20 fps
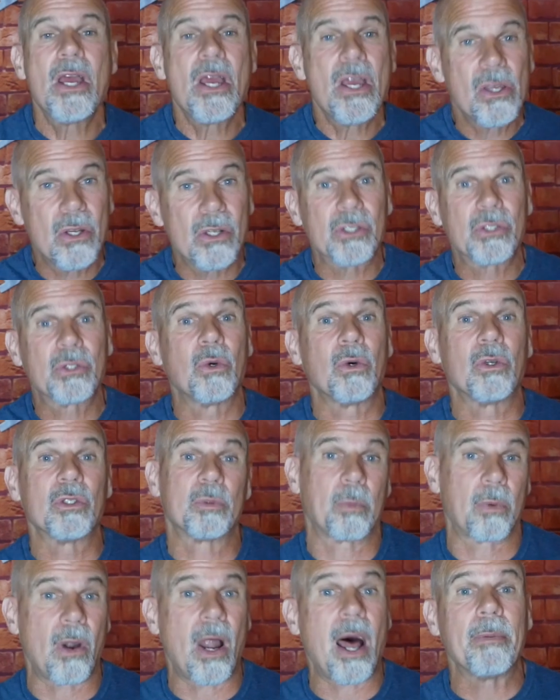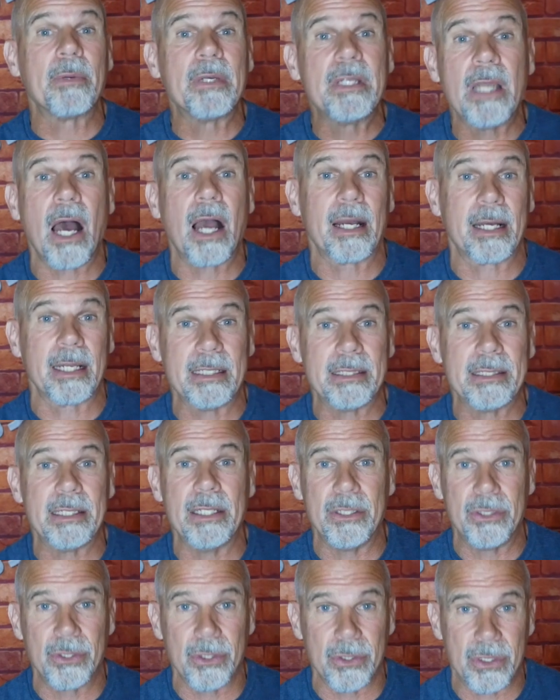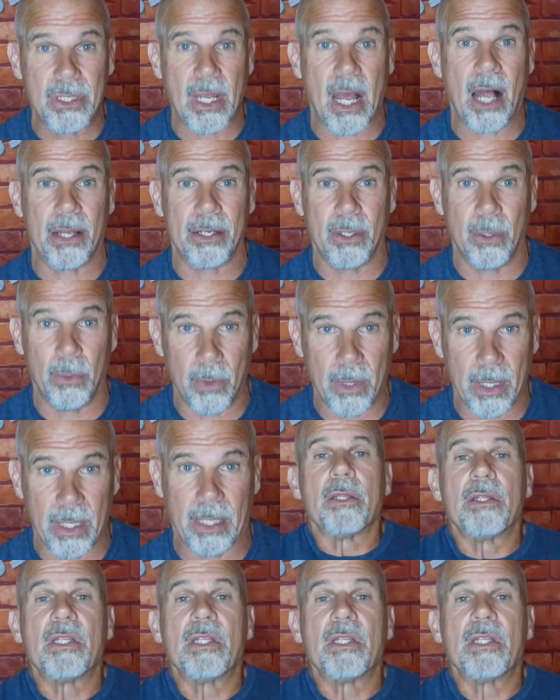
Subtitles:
your school is probably not going to teach your child to read.